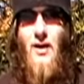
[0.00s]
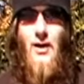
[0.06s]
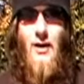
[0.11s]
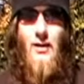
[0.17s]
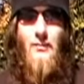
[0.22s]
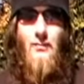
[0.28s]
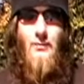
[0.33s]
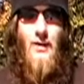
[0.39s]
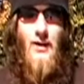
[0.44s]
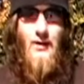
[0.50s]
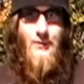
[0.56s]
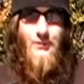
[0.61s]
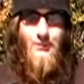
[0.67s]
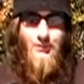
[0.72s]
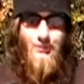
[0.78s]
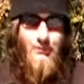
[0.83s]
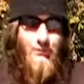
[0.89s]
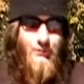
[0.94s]
Um, but
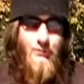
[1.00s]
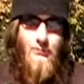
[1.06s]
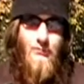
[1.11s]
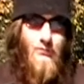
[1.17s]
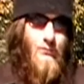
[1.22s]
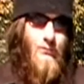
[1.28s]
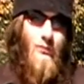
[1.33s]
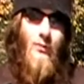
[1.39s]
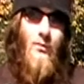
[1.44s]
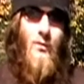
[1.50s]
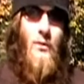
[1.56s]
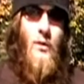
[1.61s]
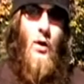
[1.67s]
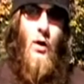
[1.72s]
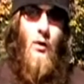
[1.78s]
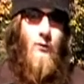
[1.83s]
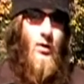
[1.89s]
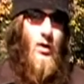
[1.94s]

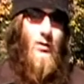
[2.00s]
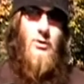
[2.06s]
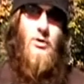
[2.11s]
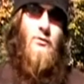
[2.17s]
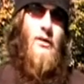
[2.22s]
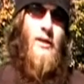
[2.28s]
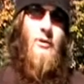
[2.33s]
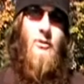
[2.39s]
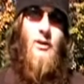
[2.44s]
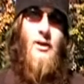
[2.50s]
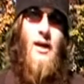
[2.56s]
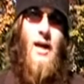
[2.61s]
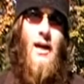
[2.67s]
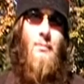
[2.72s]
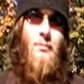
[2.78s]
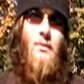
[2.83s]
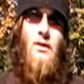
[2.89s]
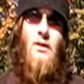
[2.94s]
overall, it's a really great
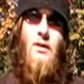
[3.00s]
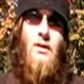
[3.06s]
game.